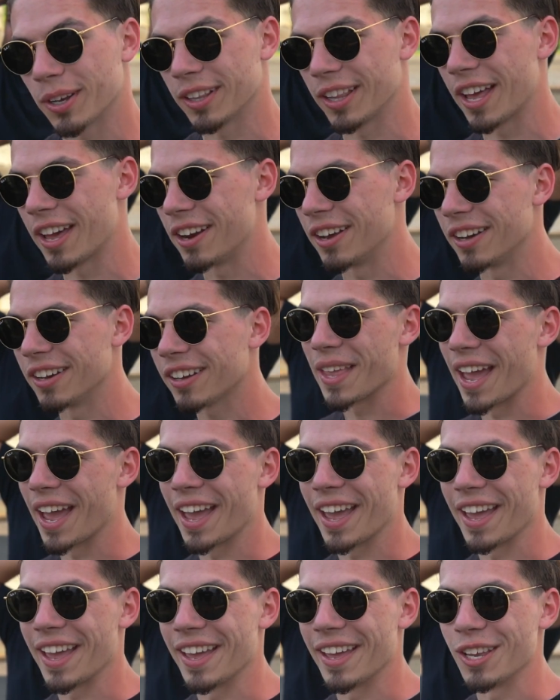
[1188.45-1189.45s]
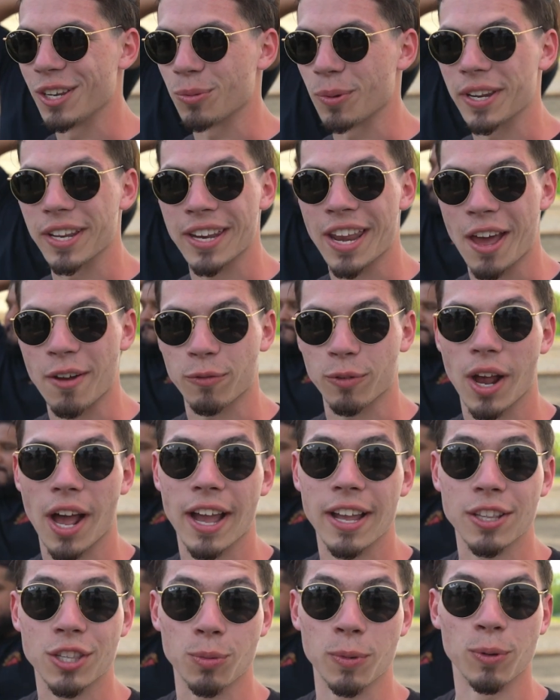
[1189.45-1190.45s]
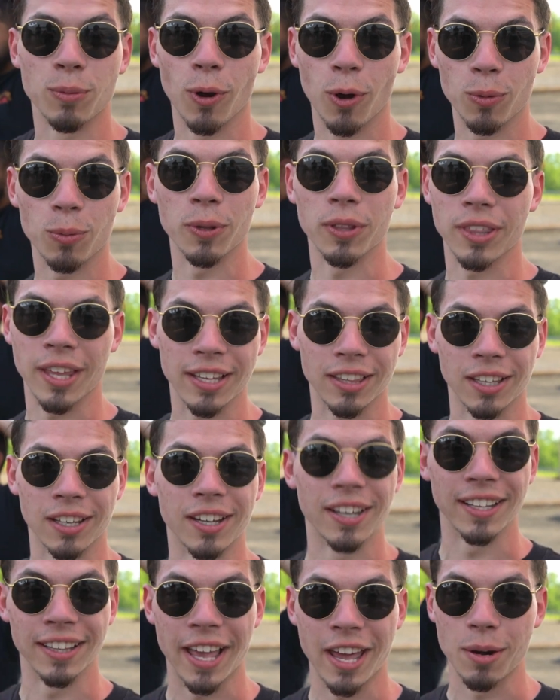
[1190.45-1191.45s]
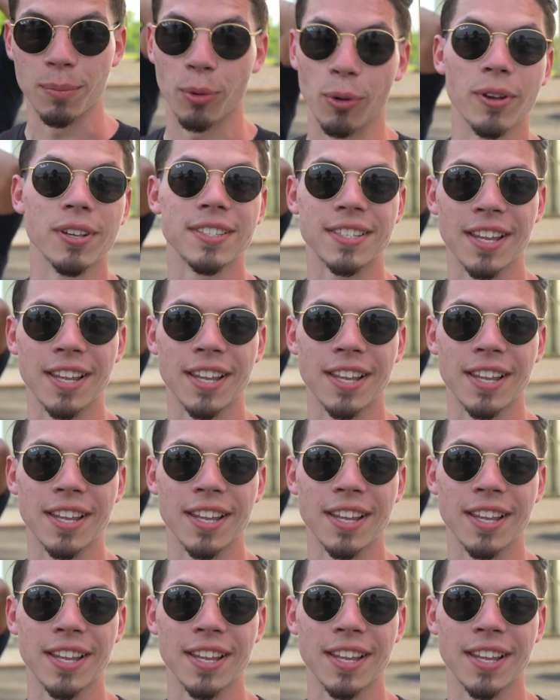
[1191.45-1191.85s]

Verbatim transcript: Atlanta and we didn't have rides. We rode with like the Atlanta boys